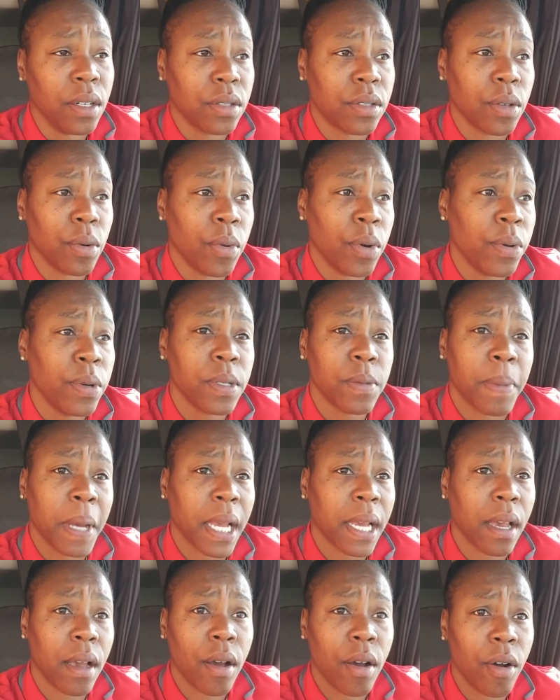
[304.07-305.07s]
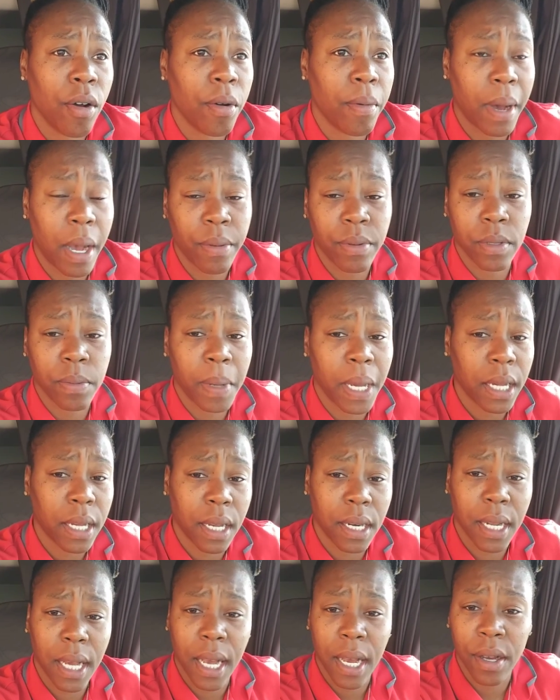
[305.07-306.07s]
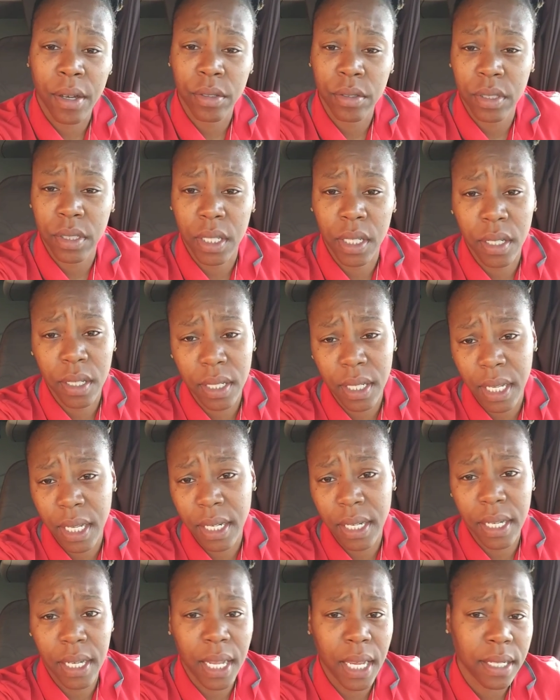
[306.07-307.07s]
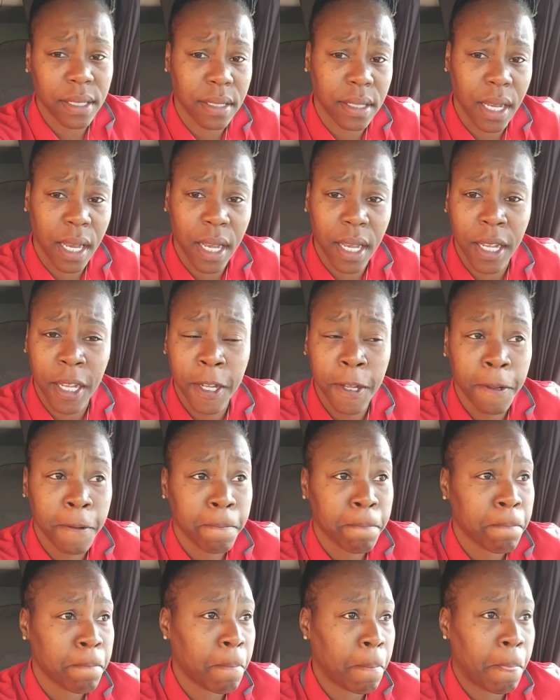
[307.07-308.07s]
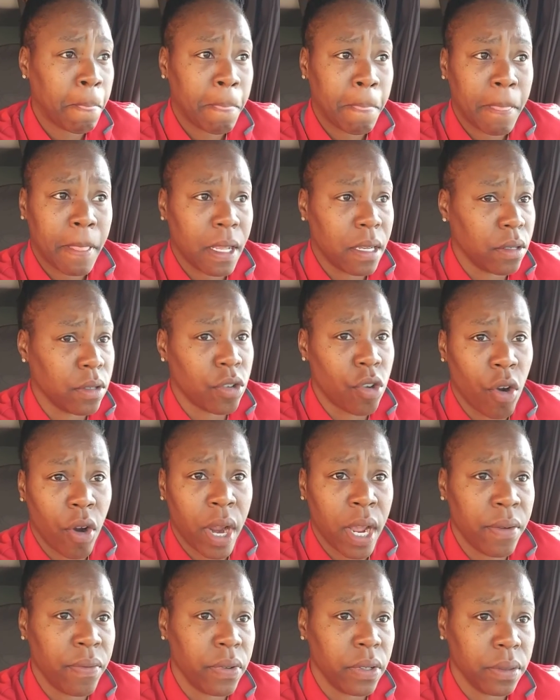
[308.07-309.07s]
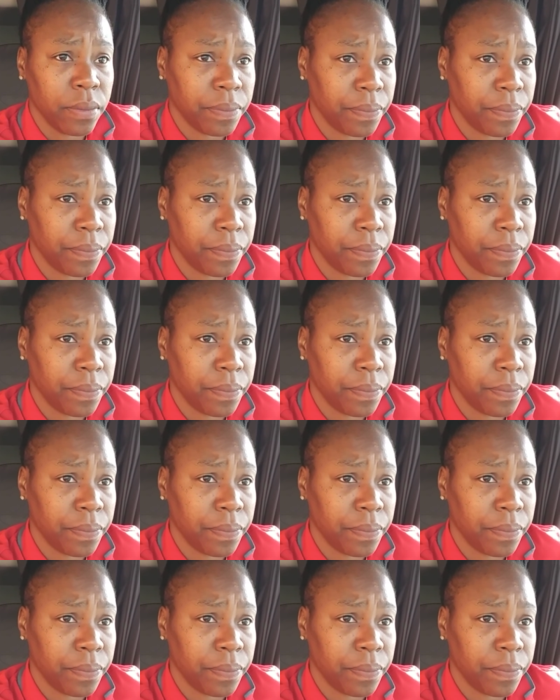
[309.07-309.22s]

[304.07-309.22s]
So we was back at home. I was back at the house. See you again the next day. It's crazy.